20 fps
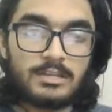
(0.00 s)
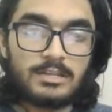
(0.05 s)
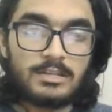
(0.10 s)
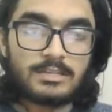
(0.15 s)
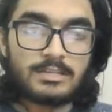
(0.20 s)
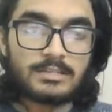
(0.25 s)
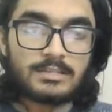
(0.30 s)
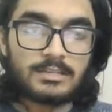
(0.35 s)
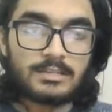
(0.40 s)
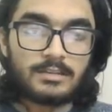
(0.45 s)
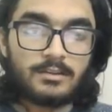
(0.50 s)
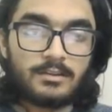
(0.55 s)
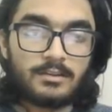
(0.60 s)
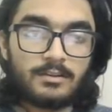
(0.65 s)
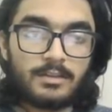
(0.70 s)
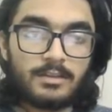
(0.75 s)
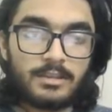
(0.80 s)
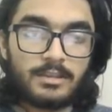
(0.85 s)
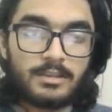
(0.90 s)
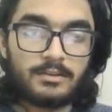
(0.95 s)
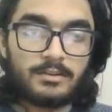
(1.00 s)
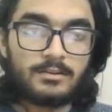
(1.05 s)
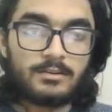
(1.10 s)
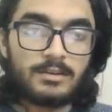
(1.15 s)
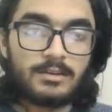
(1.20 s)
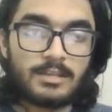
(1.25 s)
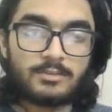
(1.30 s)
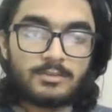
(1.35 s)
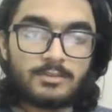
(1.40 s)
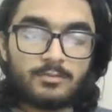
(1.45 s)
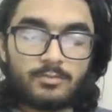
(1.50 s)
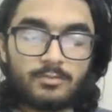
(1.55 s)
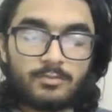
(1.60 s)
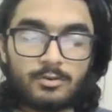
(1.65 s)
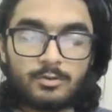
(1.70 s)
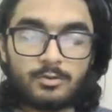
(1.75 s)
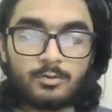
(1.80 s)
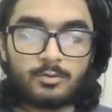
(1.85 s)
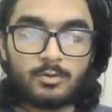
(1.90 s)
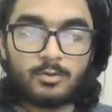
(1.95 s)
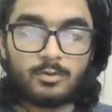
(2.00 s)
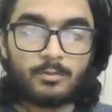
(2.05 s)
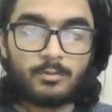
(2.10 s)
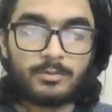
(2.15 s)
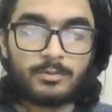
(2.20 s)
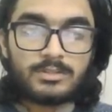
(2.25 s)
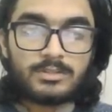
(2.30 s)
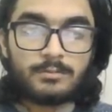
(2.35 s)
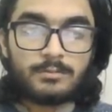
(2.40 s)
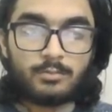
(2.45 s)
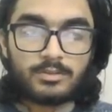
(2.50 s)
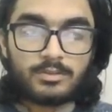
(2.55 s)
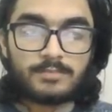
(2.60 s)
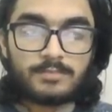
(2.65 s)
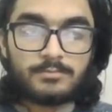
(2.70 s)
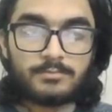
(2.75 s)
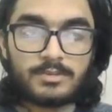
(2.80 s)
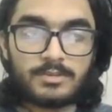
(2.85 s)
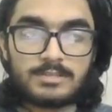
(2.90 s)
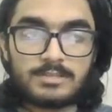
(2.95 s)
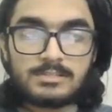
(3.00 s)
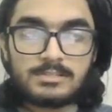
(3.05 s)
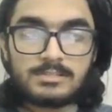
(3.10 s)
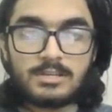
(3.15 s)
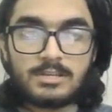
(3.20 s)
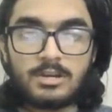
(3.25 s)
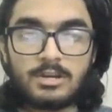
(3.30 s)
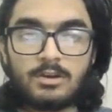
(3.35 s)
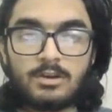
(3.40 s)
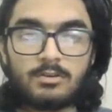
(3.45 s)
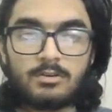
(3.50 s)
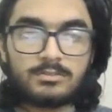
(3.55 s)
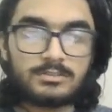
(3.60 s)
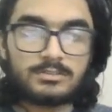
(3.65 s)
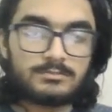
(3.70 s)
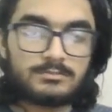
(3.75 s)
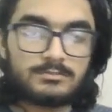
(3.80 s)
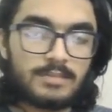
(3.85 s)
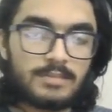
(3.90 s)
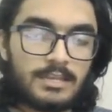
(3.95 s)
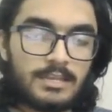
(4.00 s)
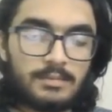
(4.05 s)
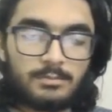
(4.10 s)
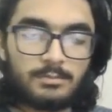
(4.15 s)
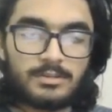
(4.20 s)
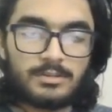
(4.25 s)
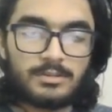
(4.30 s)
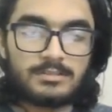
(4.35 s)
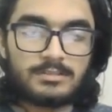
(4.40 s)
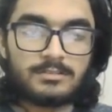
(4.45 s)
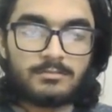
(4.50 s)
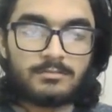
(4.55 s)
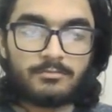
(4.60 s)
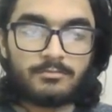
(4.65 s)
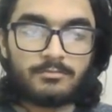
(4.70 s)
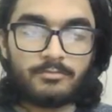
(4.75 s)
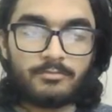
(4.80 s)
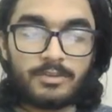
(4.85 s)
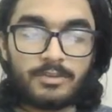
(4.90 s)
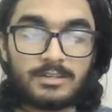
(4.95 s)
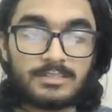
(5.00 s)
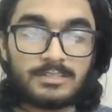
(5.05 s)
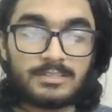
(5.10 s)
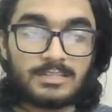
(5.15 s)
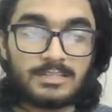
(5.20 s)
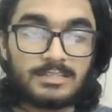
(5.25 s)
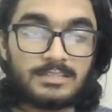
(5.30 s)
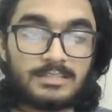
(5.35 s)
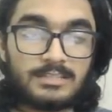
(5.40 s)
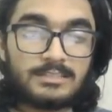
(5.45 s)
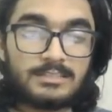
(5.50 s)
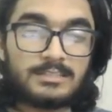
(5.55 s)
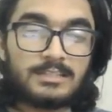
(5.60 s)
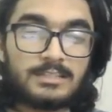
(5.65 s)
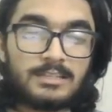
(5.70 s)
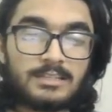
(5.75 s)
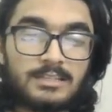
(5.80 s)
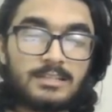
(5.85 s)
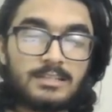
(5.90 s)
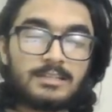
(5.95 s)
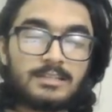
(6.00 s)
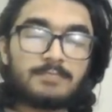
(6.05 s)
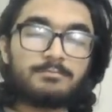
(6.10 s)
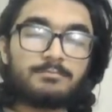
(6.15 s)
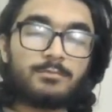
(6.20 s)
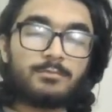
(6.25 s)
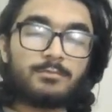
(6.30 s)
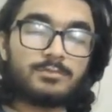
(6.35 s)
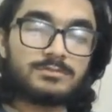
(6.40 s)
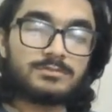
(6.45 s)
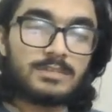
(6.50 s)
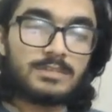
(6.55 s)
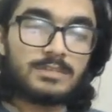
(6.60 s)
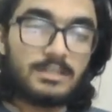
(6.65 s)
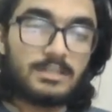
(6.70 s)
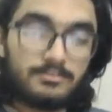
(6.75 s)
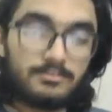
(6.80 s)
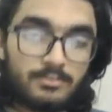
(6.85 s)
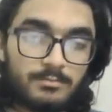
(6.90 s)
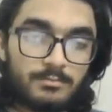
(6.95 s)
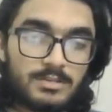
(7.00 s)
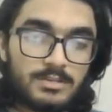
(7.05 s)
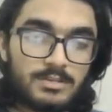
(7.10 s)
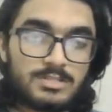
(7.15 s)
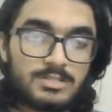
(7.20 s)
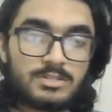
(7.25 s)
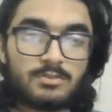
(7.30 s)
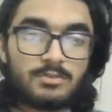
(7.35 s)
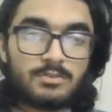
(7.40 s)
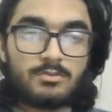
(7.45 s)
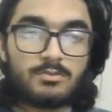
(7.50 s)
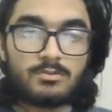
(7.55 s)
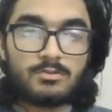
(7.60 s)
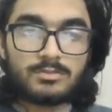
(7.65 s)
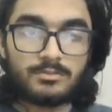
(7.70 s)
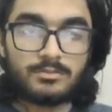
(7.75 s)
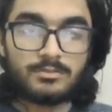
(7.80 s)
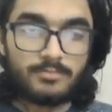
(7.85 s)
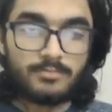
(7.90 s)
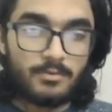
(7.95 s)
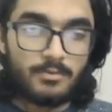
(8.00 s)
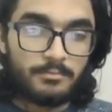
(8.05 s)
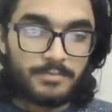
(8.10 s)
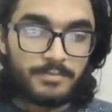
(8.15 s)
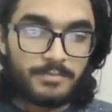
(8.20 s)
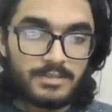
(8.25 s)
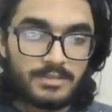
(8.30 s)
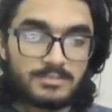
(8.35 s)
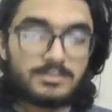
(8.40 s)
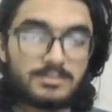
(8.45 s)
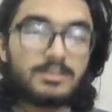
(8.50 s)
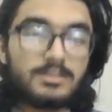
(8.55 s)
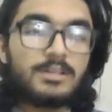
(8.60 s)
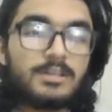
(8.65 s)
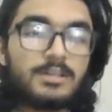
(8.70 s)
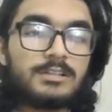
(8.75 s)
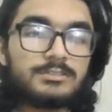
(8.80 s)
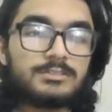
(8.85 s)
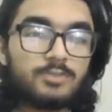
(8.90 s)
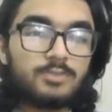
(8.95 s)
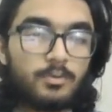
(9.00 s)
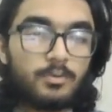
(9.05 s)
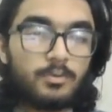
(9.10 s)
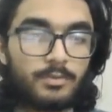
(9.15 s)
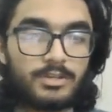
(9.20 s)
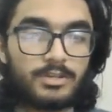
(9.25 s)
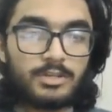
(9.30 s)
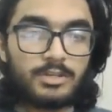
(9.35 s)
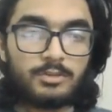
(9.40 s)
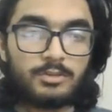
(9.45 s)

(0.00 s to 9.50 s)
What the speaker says: link here, like you want to open the booking page or any page where the lead puts their information, or the form page. So open a